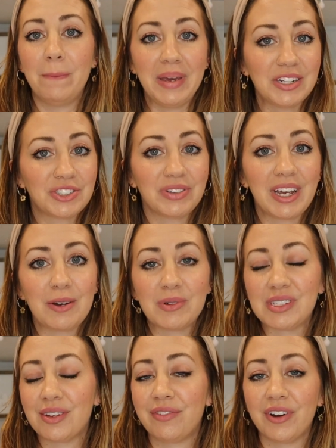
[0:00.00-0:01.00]
Beach Read
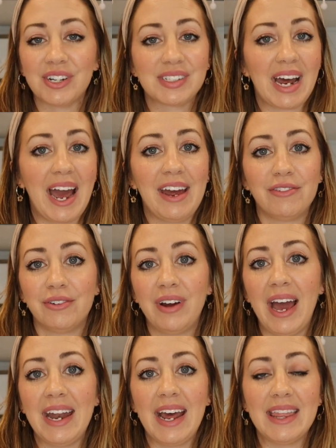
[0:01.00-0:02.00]
was the first I ever read,